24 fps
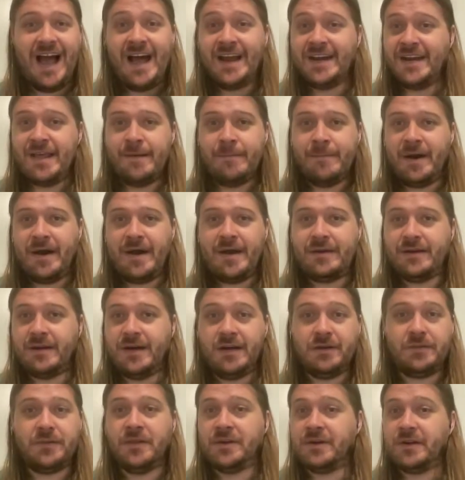I name mine
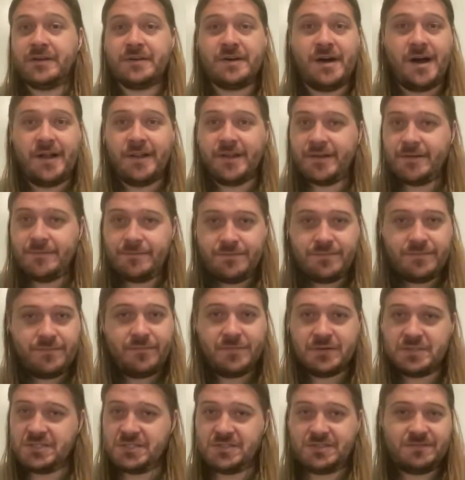London Calling,
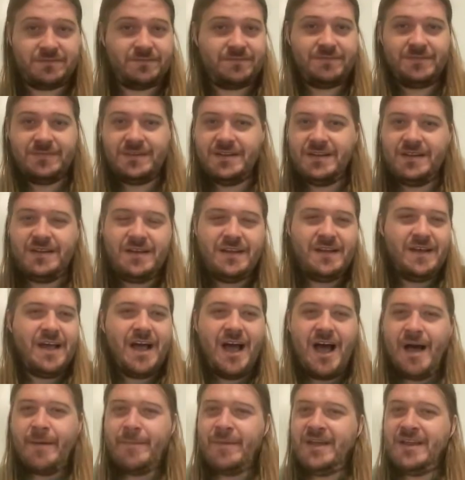which is
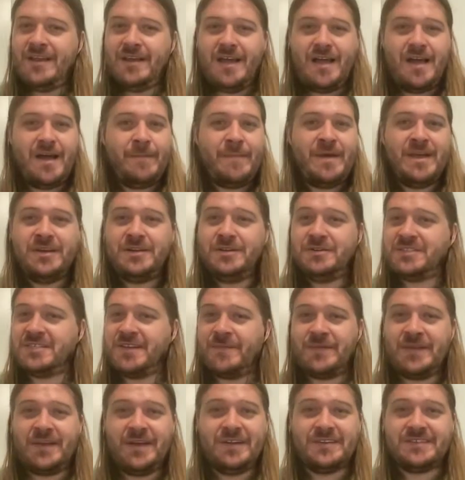I may do
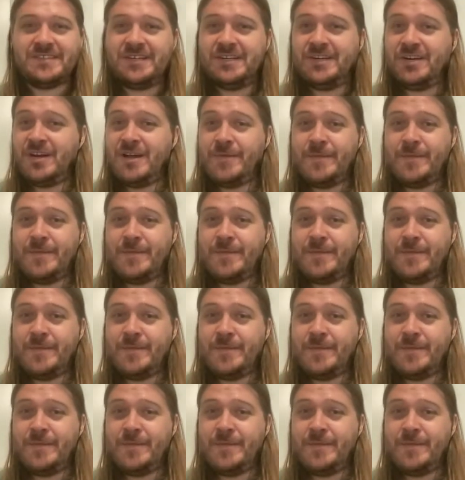something else on here.